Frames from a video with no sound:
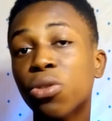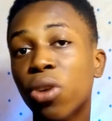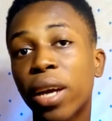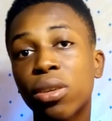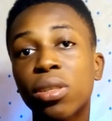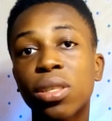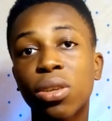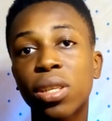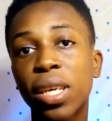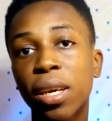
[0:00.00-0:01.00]
even though I know this
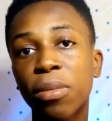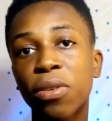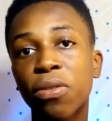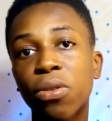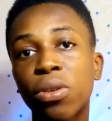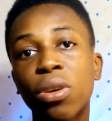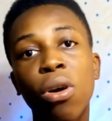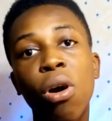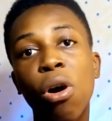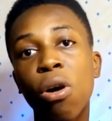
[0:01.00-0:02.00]
is not a gaming phone,
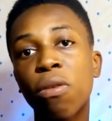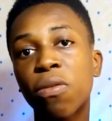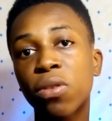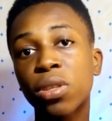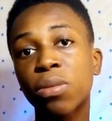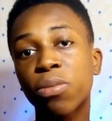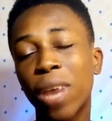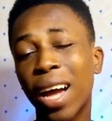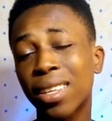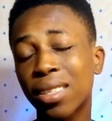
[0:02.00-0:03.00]
all phones
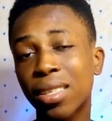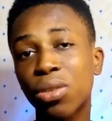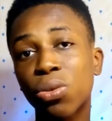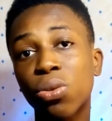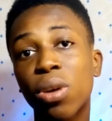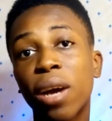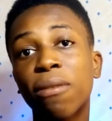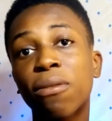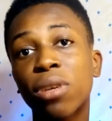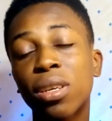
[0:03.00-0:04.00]
at least should
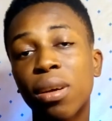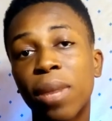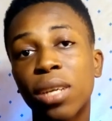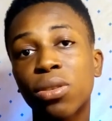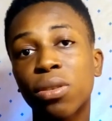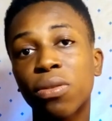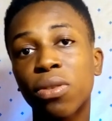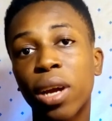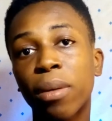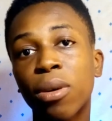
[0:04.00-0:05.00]
have 4 GB of
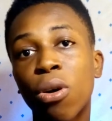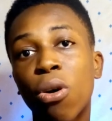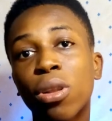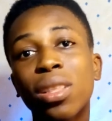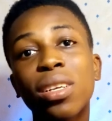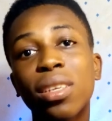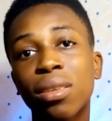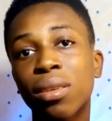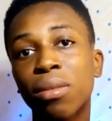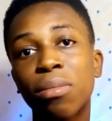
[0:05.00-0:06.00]
RAM, or
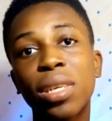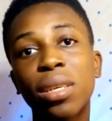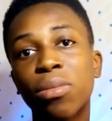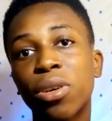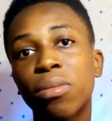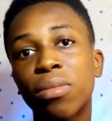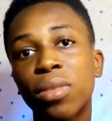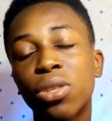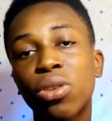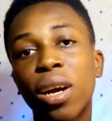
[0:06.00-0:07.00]
3 minimum.
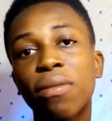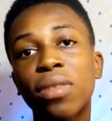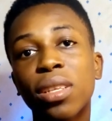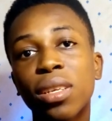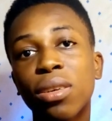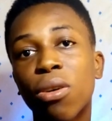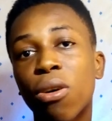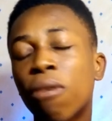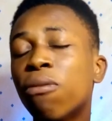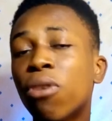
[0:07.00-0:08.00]
You should have 3
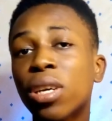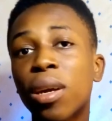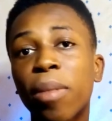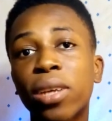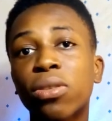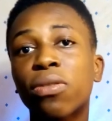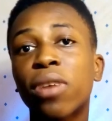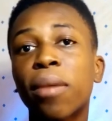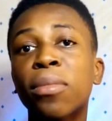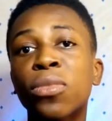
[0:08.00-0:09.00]
or 4 GB of
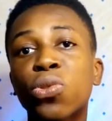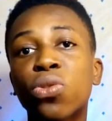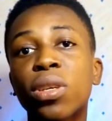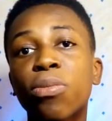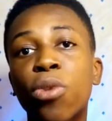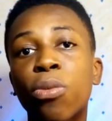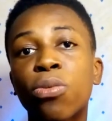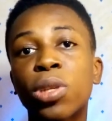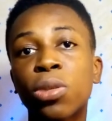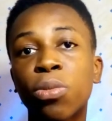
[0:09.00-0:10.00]
RAM to keep
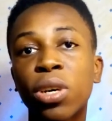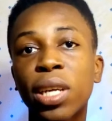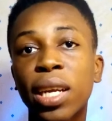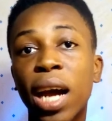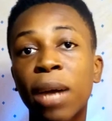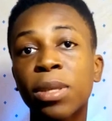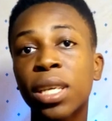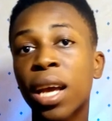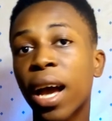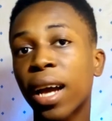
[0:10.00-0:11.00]
up with modern
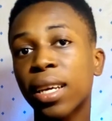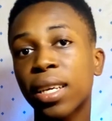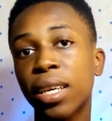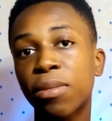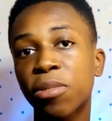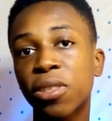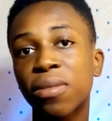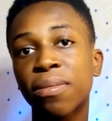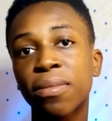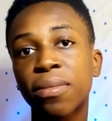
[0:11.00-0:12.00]
apps and
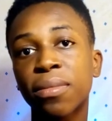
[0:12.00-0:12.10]
games.